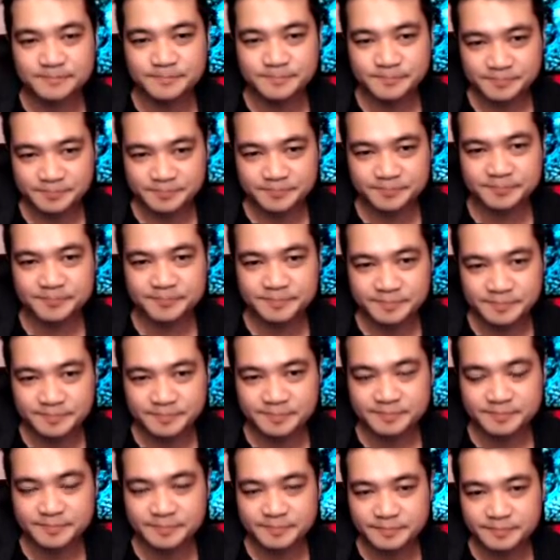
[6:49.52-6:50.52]

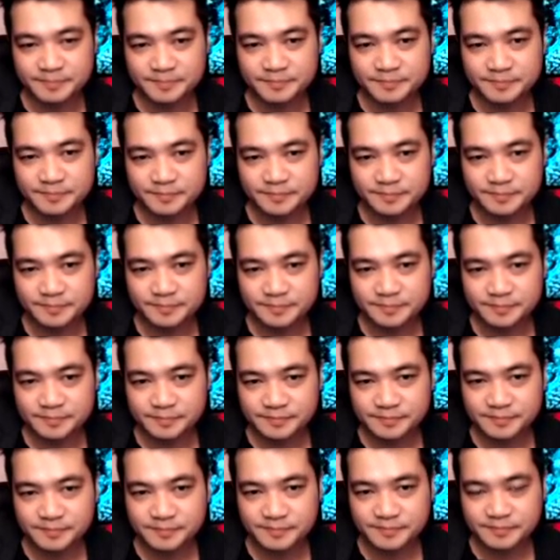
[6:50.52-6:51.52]

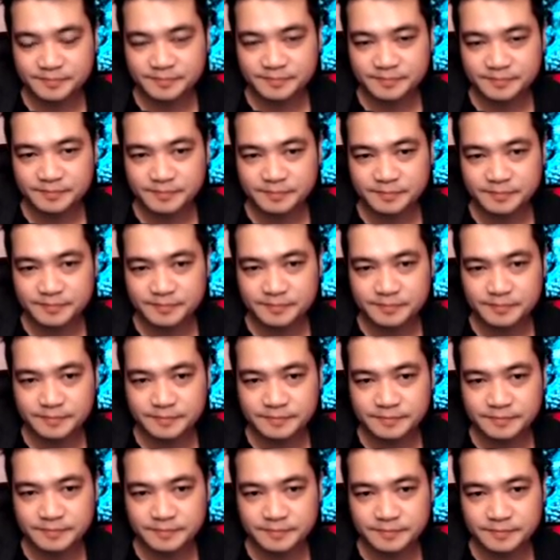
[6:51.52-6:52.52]

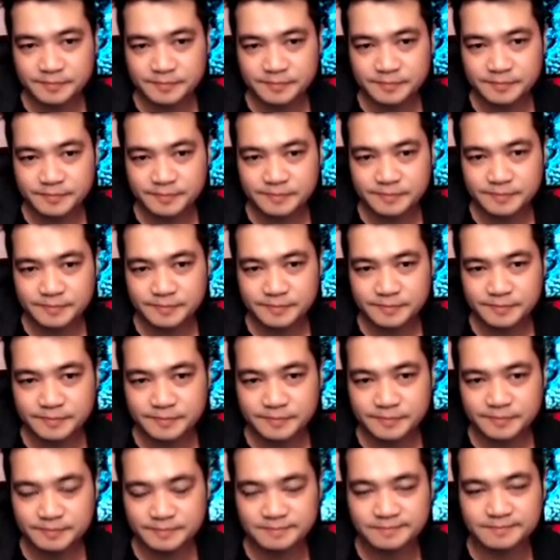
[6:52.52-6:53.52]

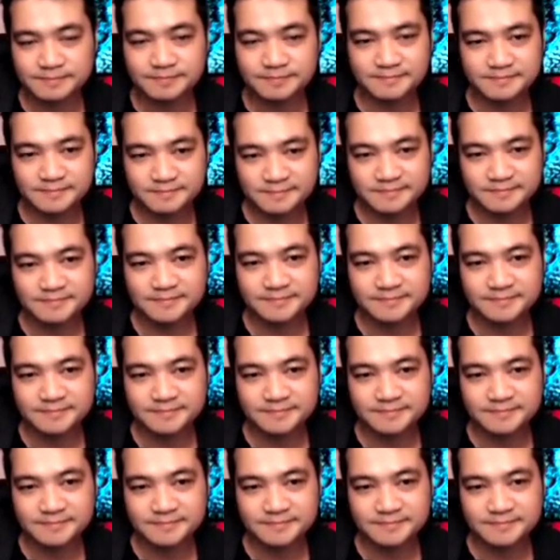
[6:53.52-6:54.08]
(not speaking)